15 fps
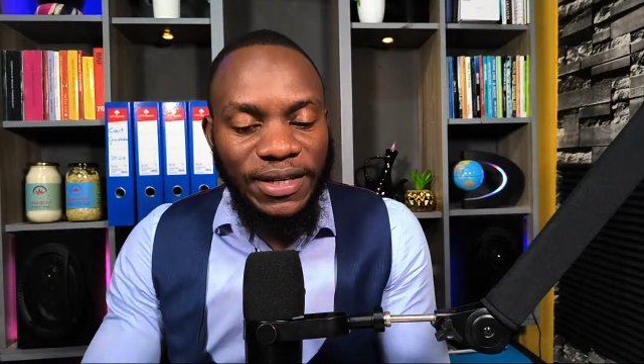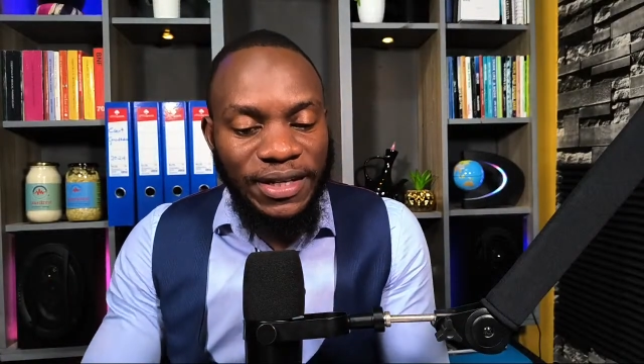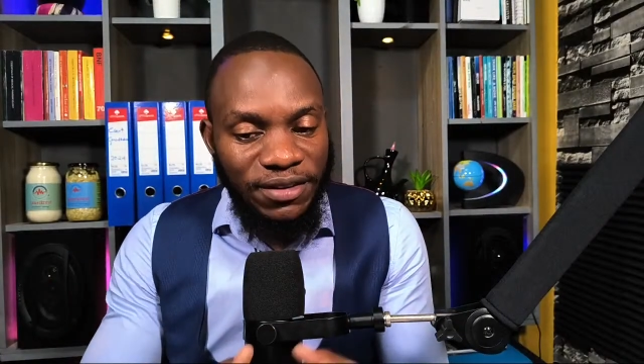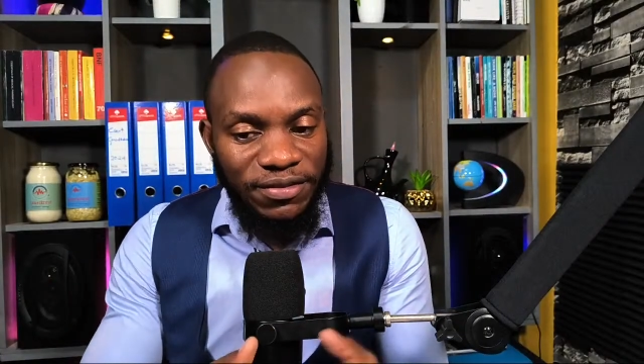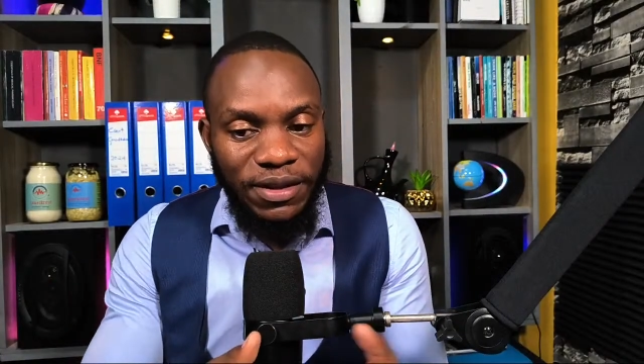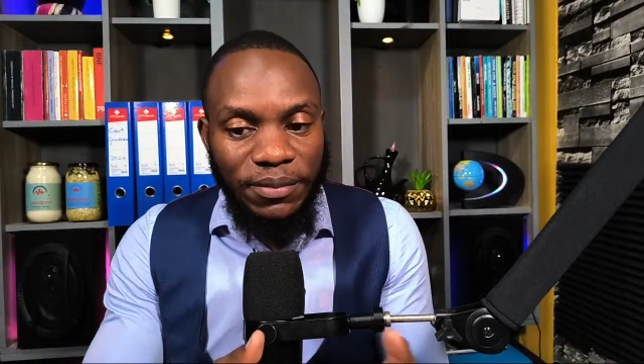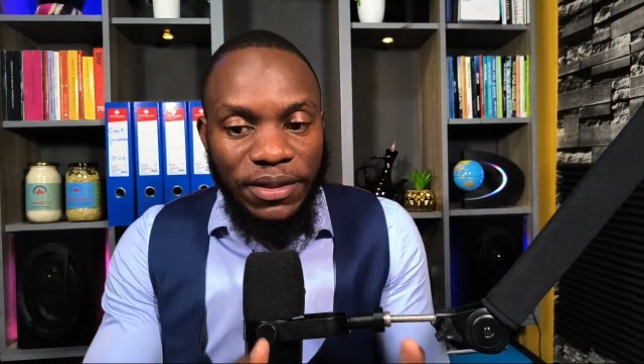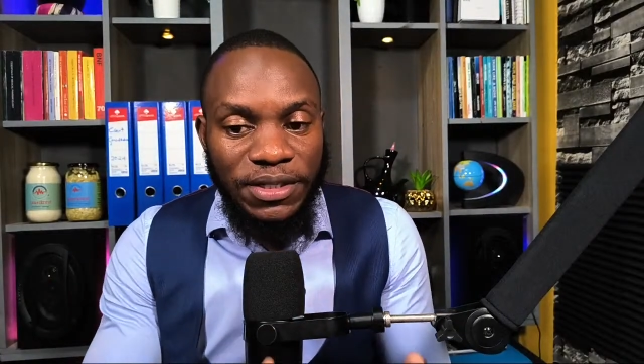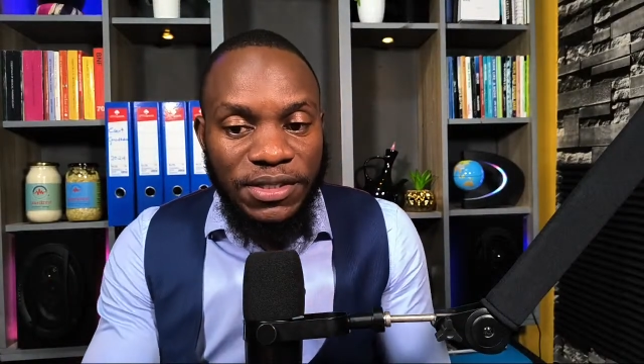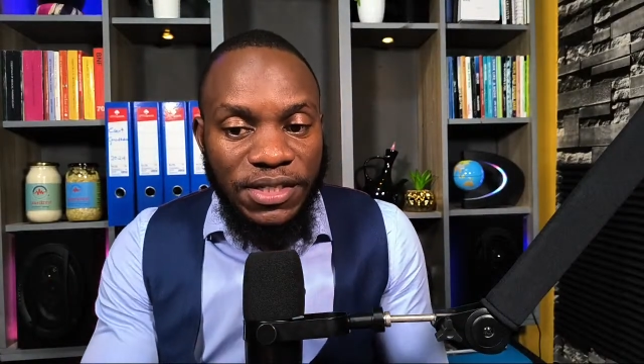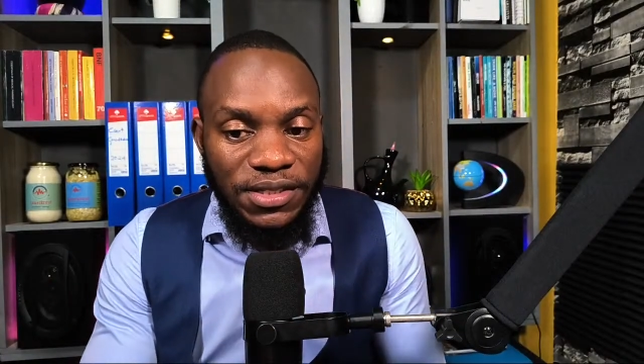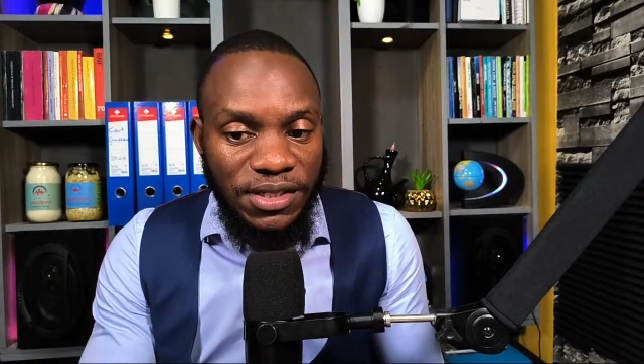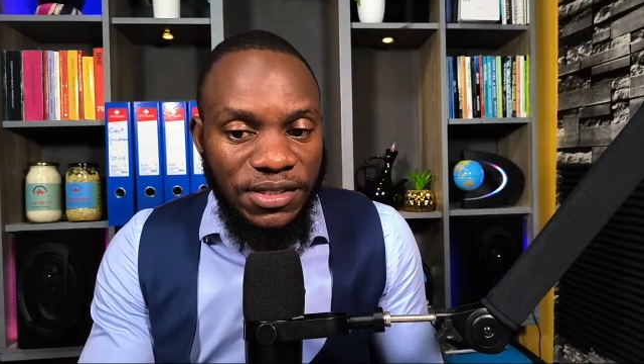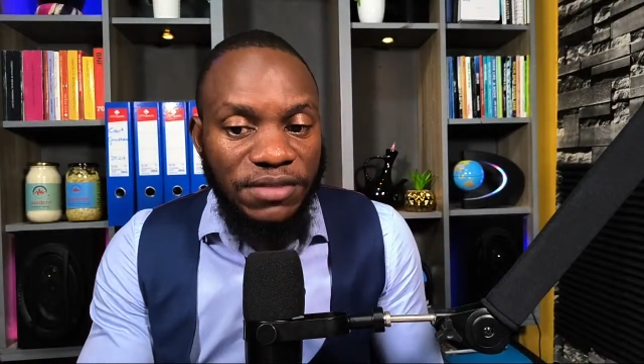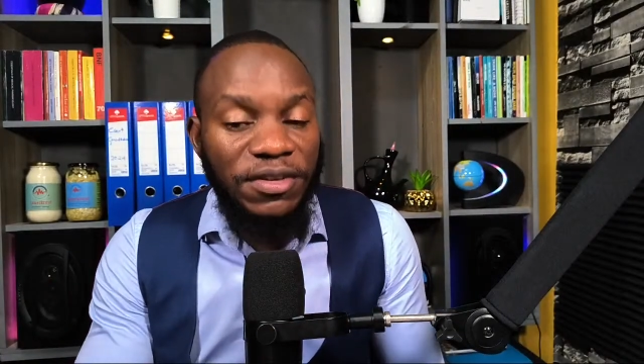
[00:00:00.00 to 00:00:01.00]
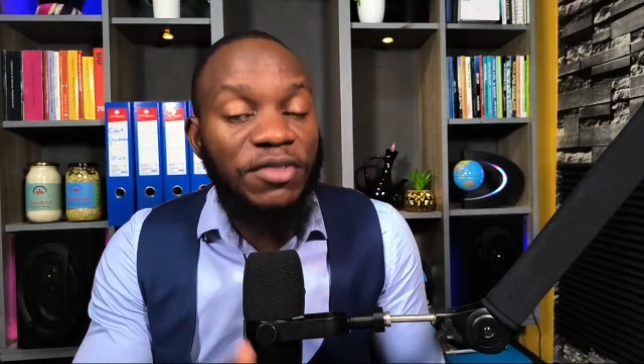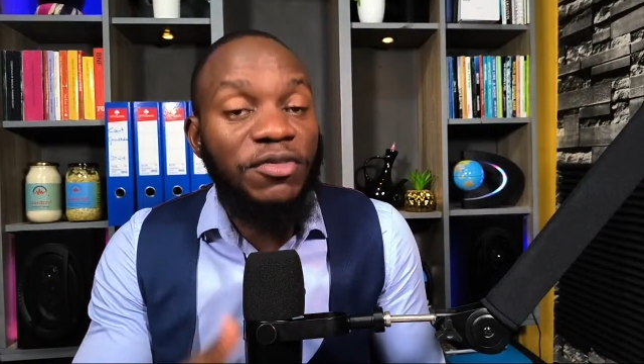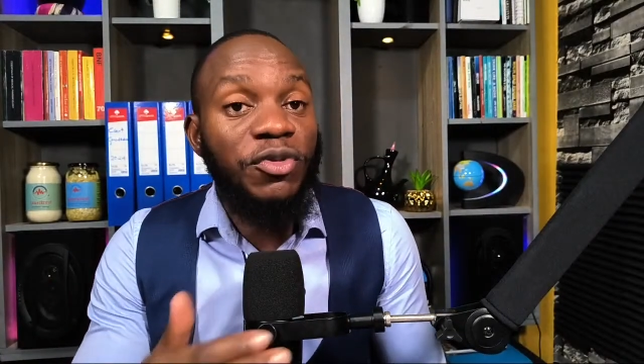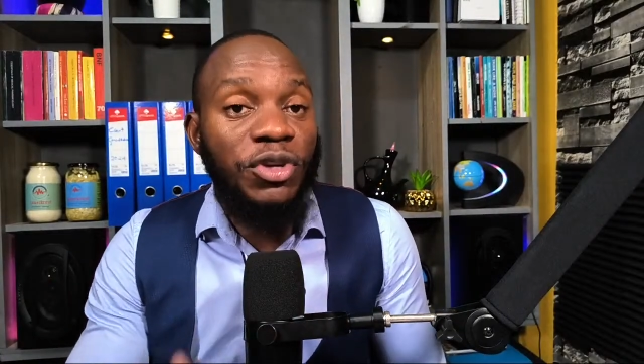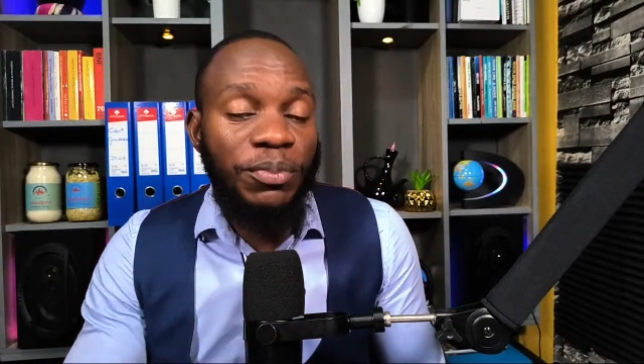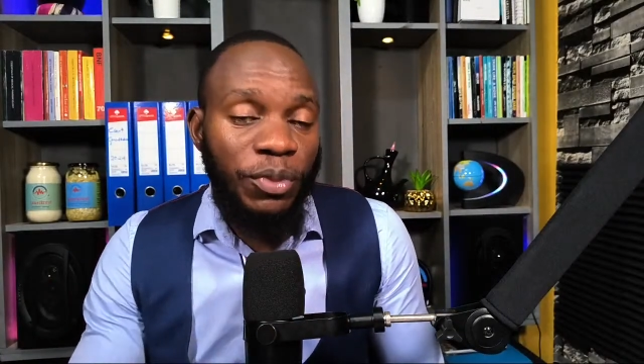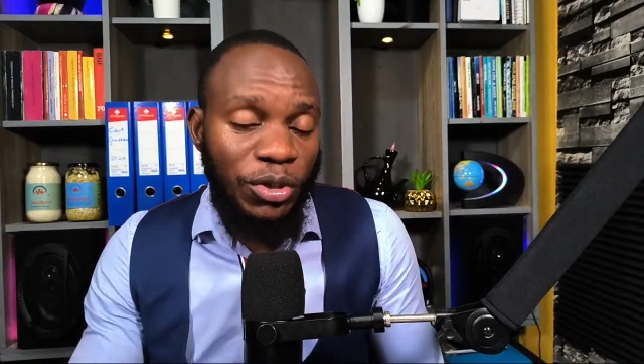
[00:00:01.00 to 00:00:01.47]
give them diseases, even
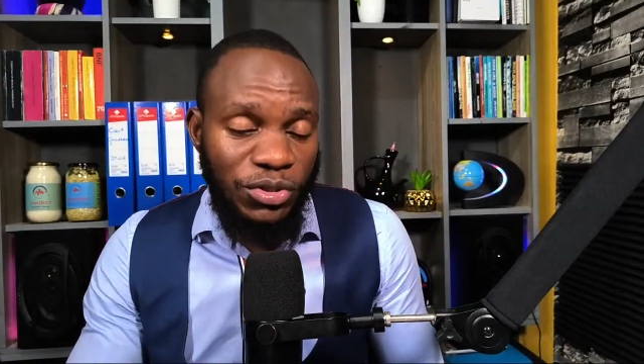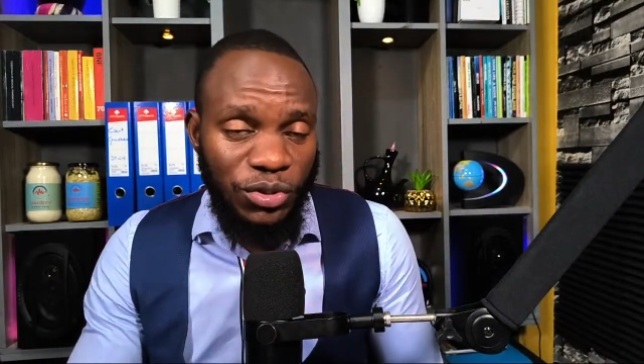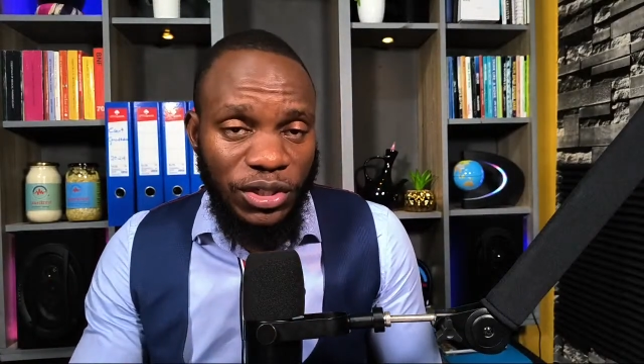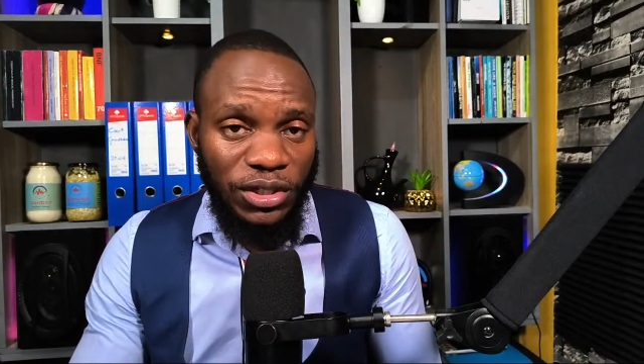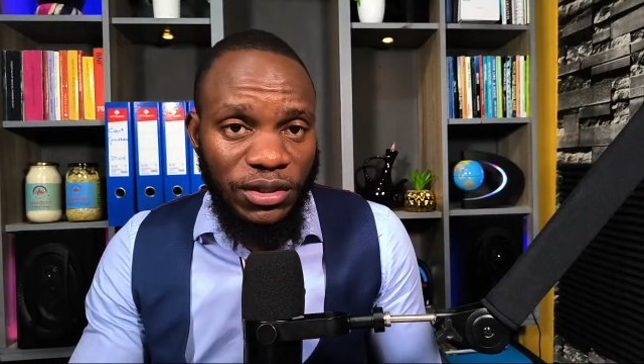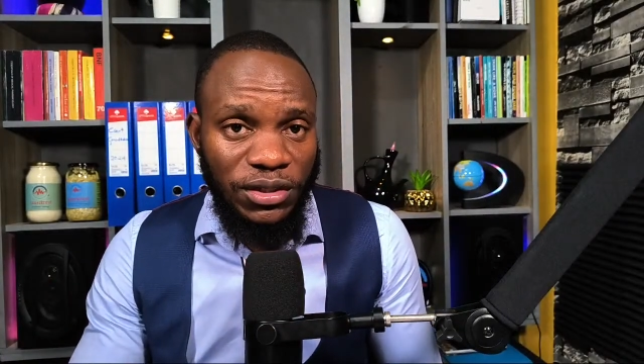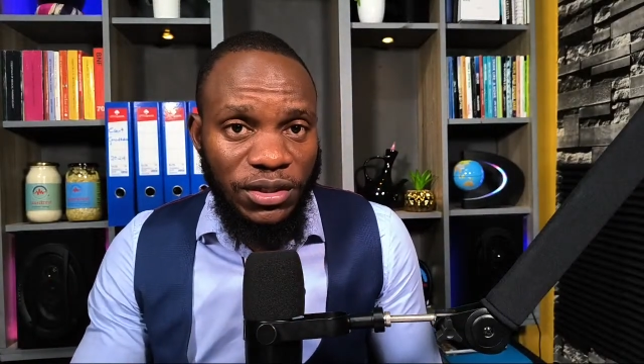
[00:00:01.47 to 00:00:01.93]
food poisoning,